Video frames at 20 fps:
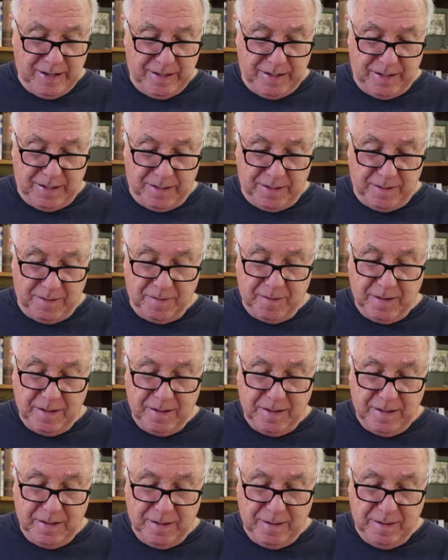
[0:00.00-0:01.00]
But
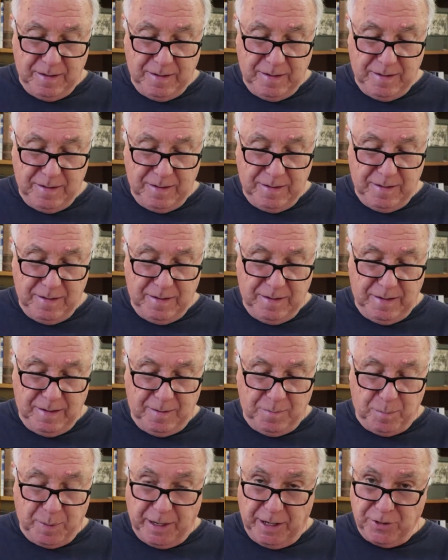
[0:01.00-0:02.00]

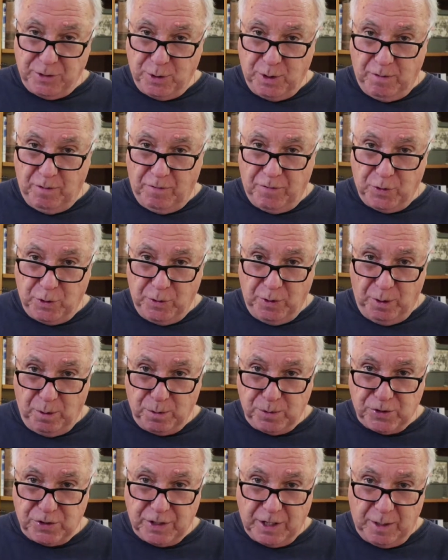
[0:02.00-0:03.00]
I do have a few
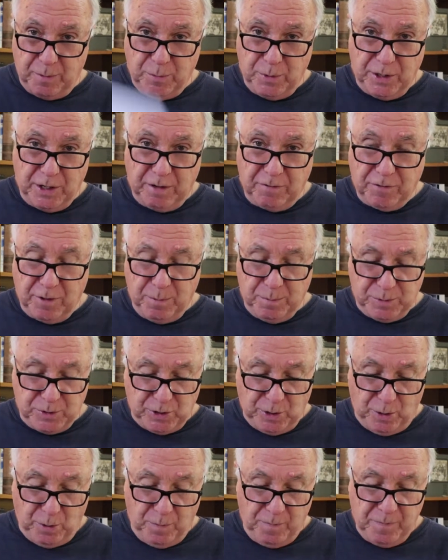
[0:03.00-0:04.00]
notes that I'm reading from.
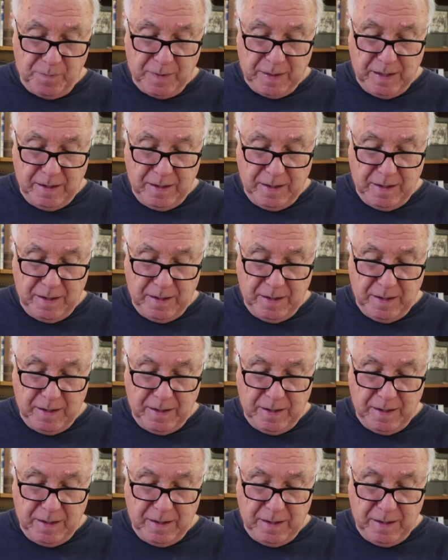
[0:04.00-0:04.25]
So